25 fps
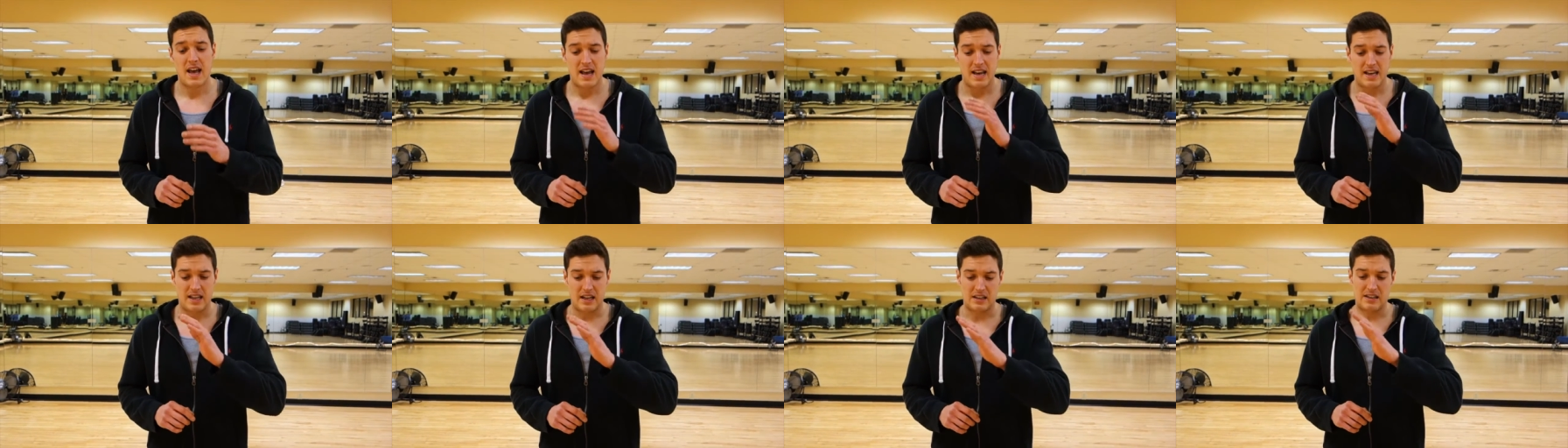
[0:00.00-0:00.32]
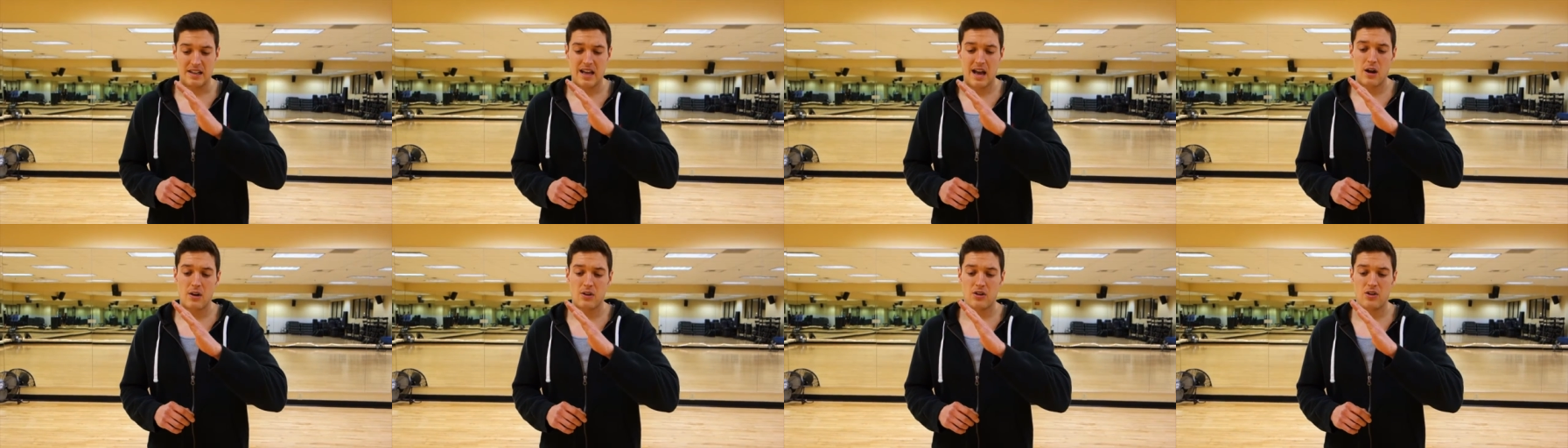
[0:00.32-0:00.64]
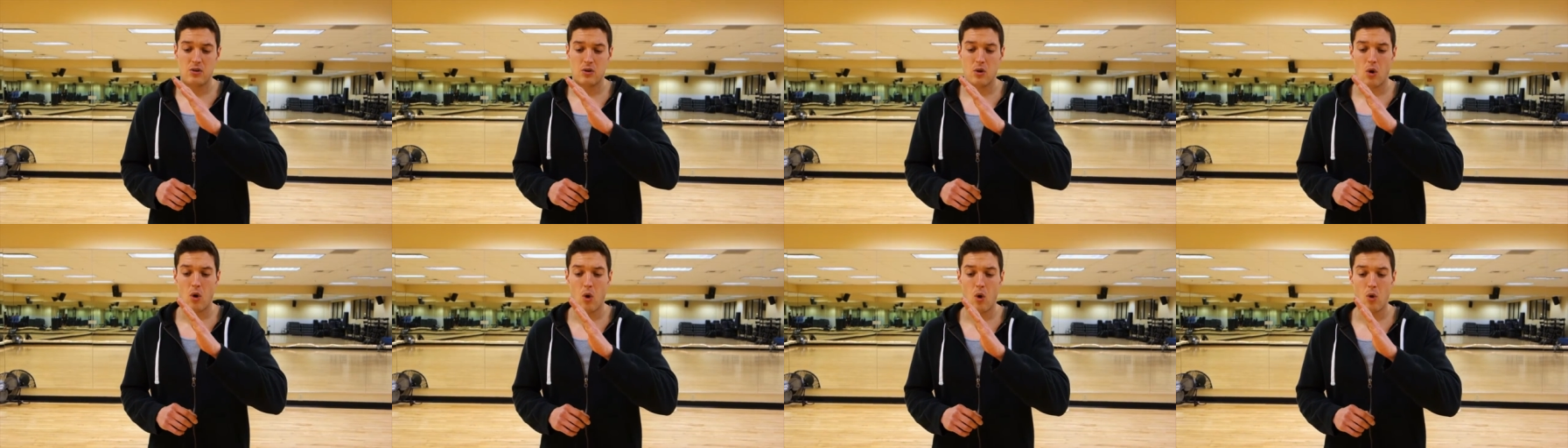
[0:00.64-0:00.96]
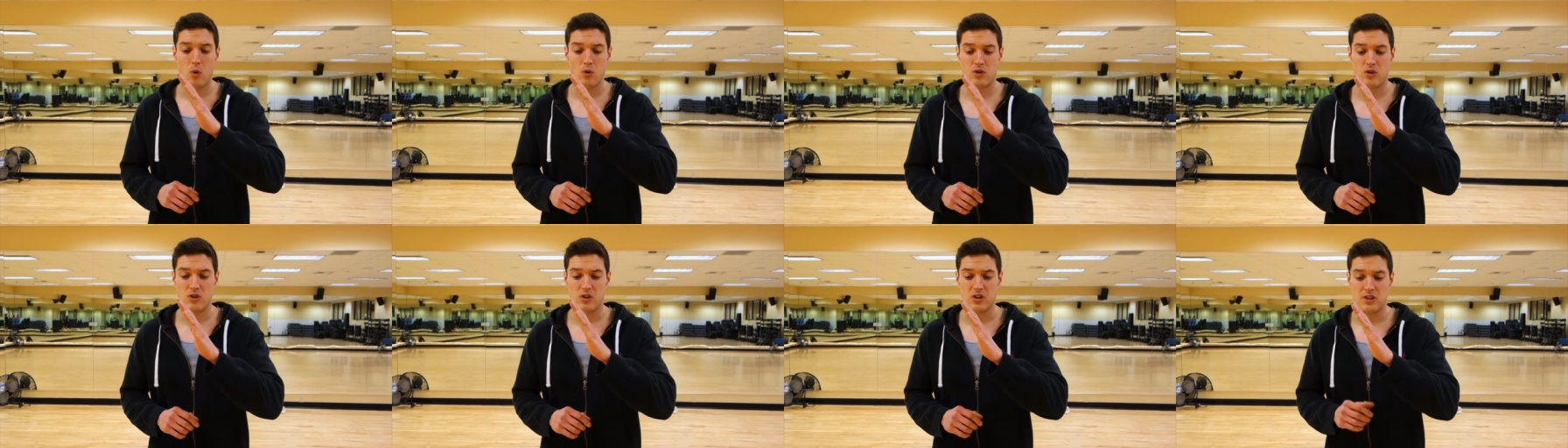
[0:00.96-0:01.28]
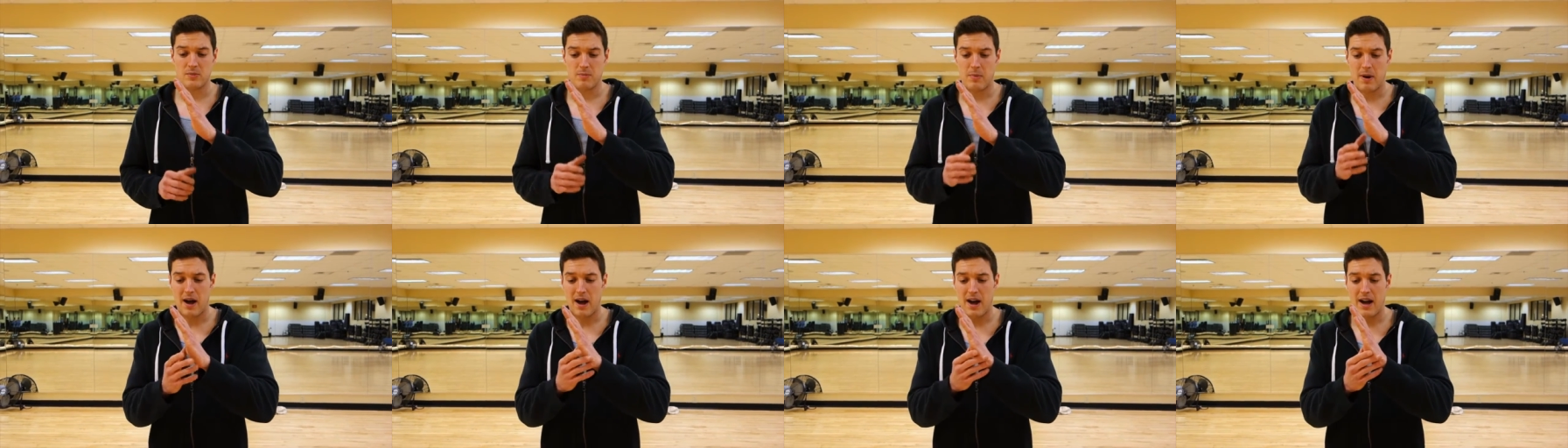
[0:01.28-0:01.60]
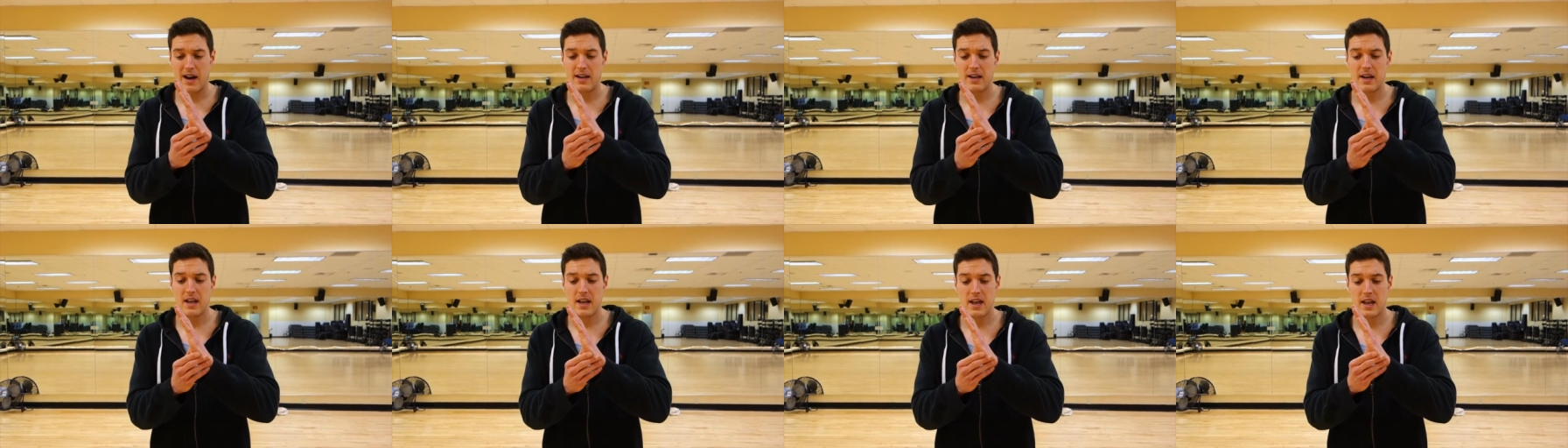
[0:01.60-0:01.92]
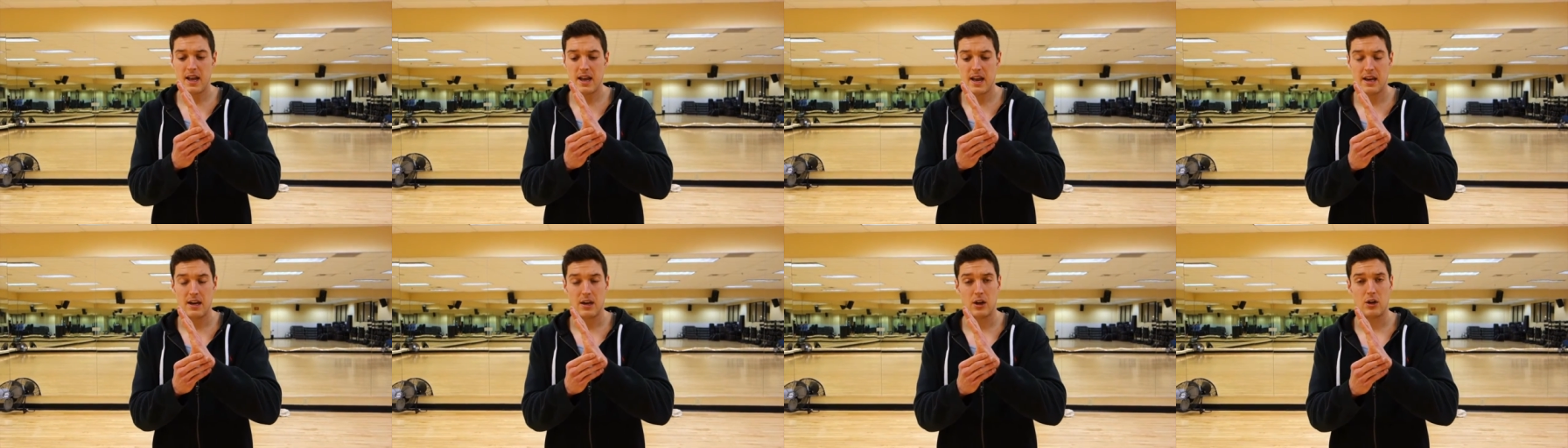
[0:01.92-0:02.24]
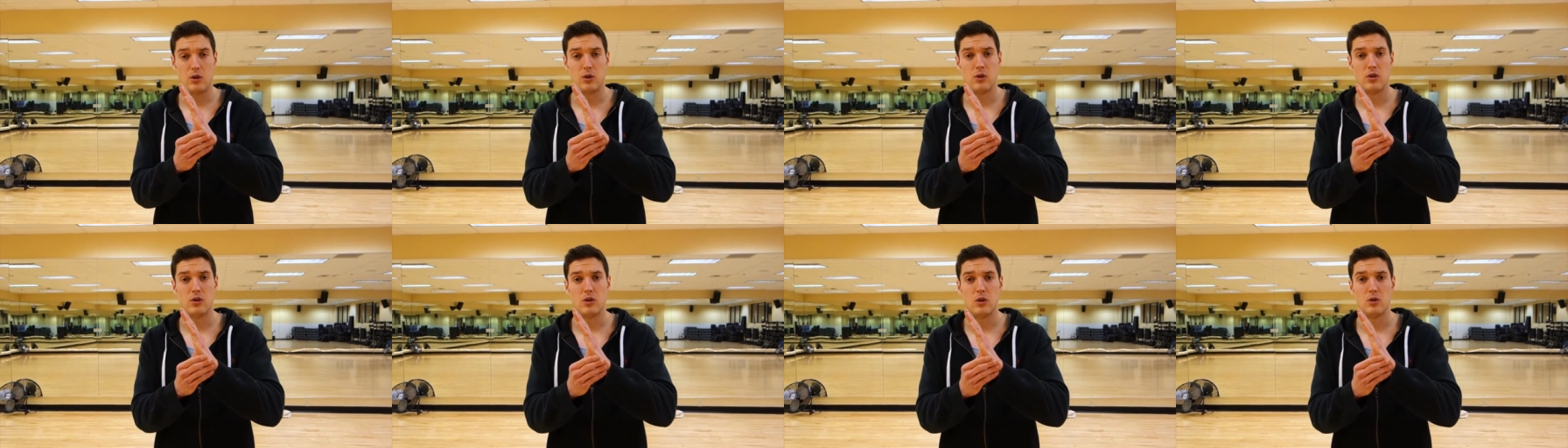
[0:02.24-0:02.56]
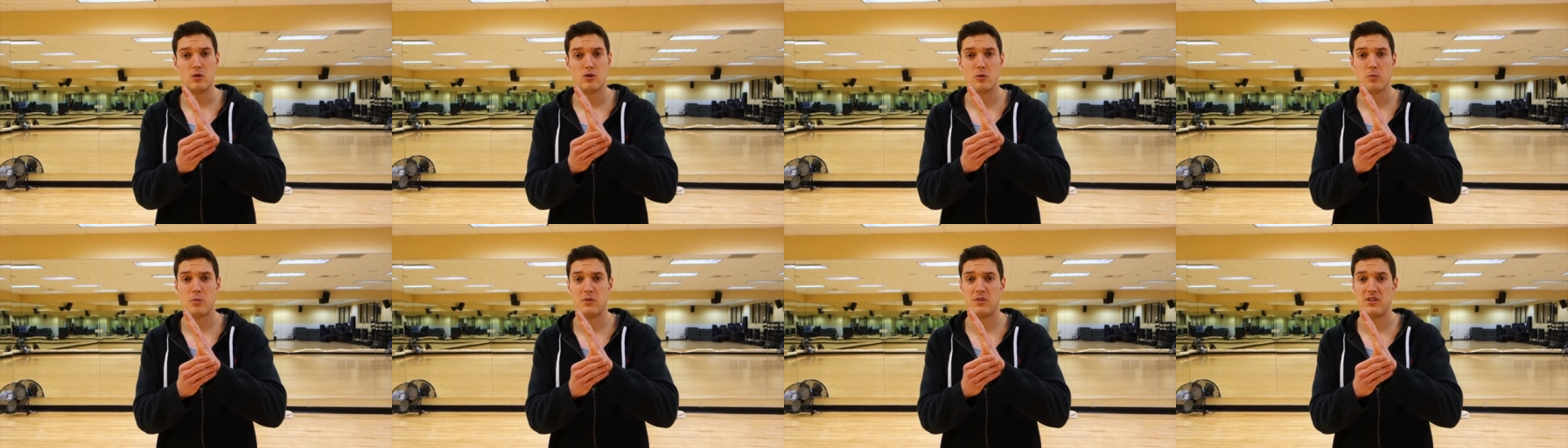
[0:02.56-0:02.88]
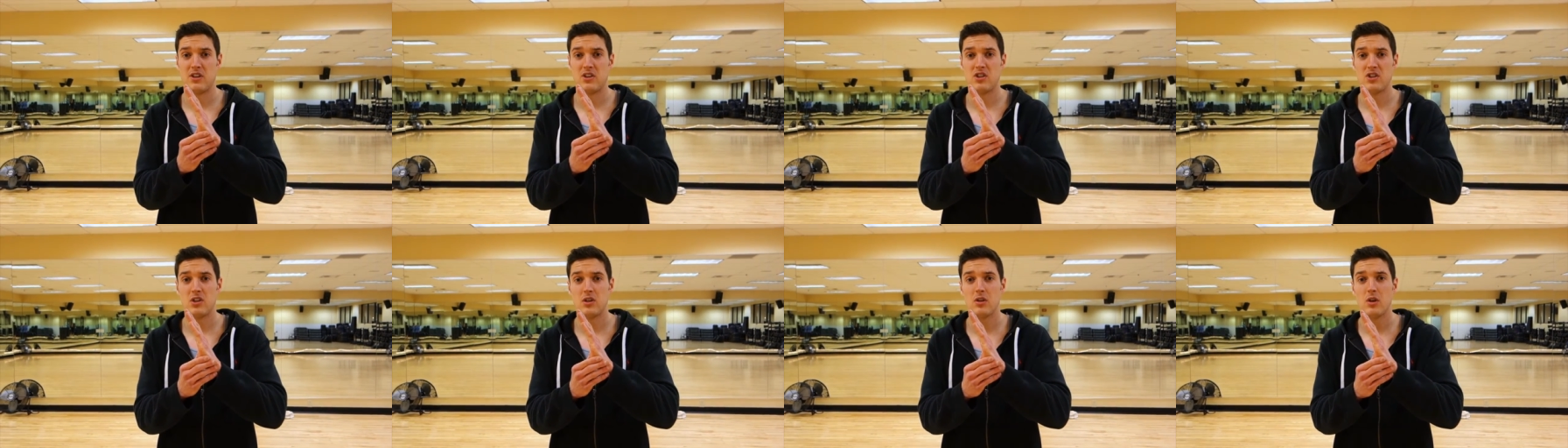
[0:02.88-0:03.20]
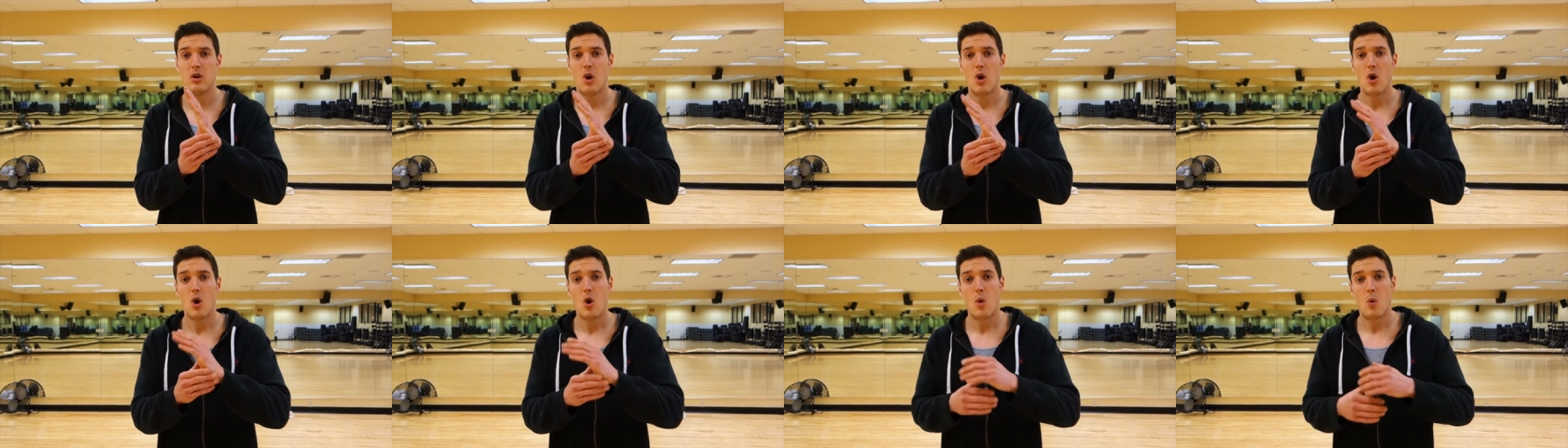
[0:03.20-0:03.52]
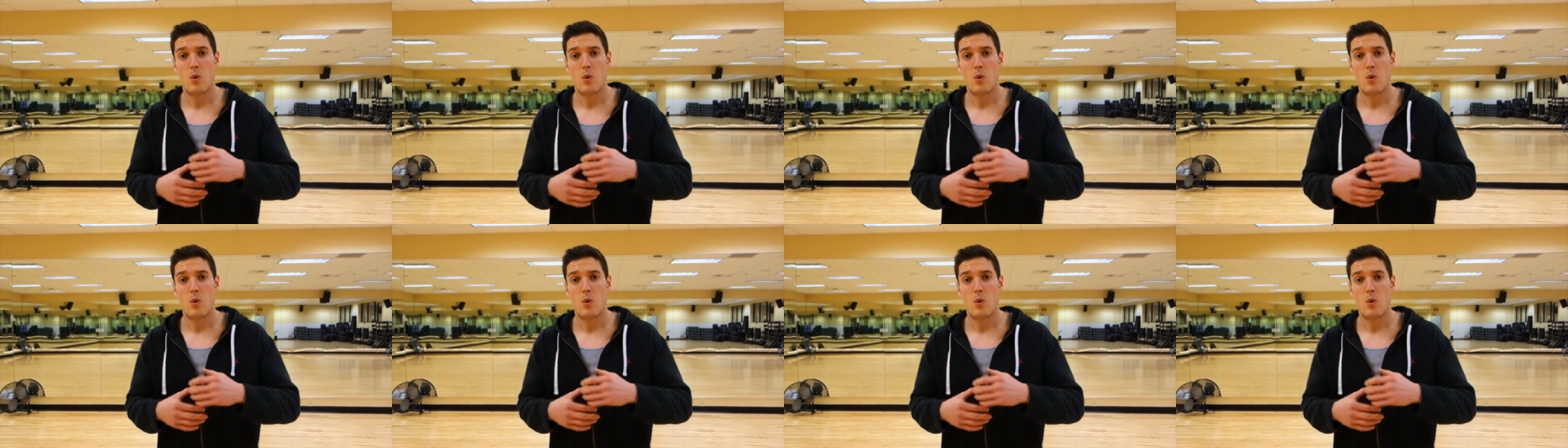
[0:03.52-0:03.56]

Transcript: it allows you to hold your spine in a good neutral position